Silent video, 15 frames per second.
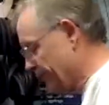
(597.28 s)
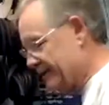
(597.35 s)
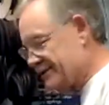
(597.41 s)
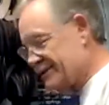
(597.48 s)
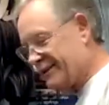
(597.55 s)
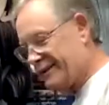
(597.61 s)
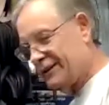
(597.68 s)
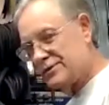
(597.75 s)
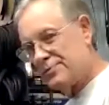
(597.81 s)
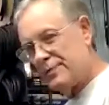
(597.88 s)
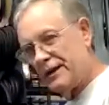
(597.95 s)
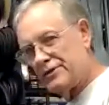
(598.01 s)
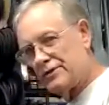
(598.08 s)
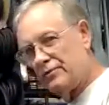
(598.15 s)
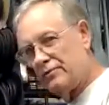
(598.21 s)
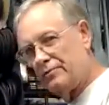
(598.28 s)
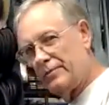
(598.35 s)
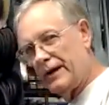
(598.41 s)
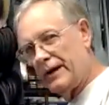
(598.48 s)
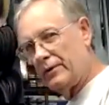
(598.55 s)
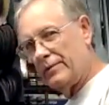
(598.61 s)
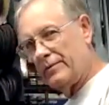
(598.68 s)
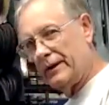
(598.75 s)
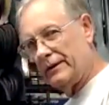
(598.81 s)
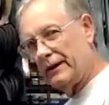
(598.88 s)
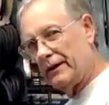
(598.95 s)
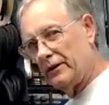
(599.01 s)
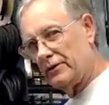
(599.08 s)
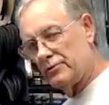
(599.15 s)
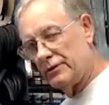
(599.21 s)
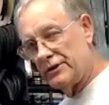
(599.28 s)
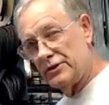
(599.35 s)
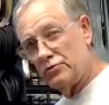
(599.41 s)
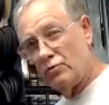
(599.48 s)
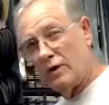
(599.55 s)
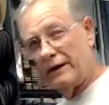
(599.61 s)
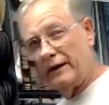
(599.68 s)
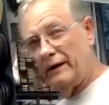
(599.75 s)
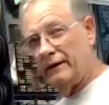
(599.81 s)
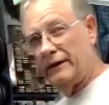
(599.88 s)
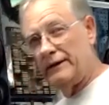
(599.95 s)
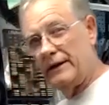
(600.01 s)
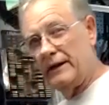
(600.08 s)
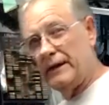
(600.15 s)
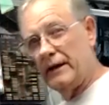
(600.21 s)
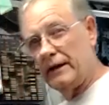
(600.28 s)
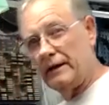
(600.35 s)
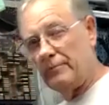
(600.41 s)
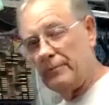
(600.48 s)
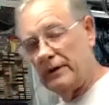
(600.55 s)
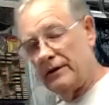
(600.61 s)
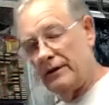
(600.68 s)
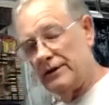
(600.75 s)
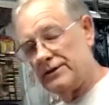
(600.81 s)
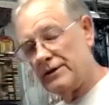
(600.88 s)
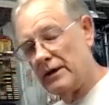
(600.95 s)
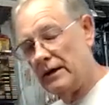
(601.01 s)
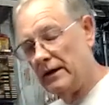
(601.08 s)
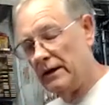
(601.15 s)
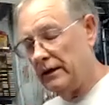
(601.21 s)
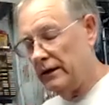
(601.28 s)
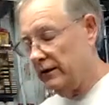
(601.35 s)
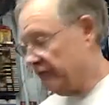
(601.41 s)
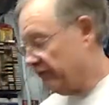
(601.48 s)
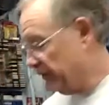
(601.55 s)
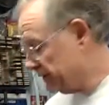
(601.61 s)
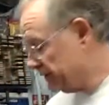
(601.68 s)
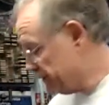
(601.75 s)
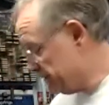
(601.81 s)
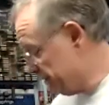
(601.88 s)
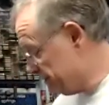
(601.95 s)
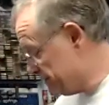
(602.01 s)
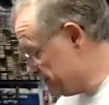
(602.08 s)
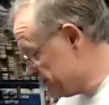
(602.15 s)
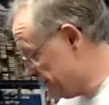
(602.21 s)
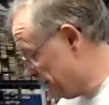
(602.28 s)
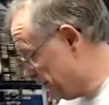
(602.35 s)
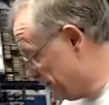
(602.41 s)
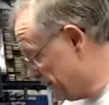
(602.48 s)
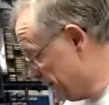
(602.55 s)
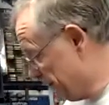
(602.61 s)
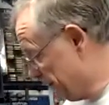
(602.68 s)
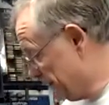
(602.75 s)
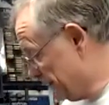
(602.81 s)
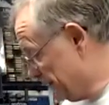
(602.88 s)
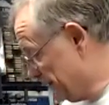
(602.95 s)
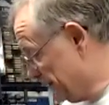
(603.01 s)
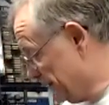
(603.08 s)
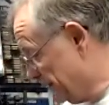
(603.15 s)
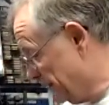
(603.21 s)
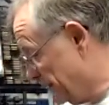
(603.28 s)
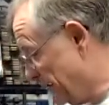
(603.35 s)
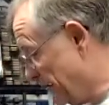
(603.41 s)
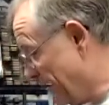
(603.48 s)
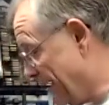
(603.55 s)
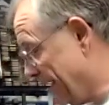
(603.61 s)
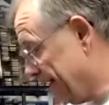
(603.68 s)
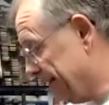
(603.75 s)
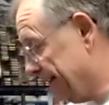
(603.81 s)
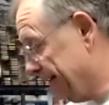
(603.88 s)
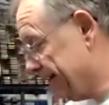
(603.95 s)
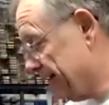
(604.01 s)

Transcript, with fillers: one of these inexpensive battery maintainers with this one LED on it, because if it is uh, on, it